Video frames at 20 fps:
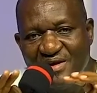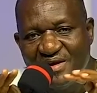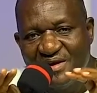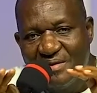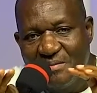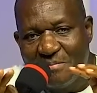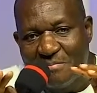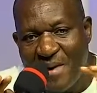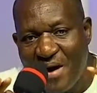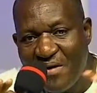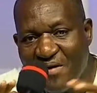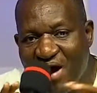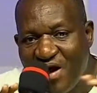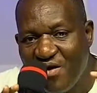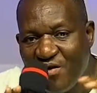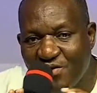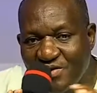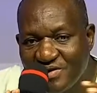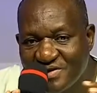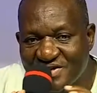Power
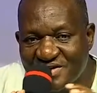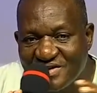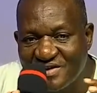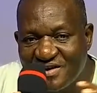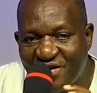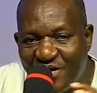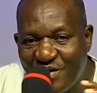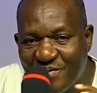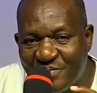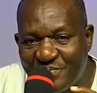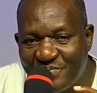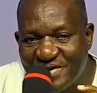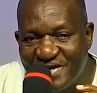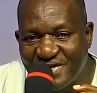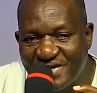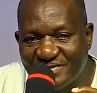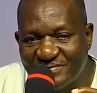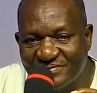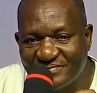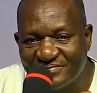Holding
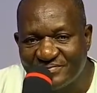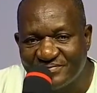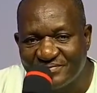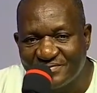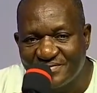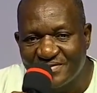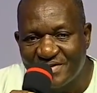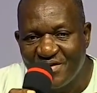Company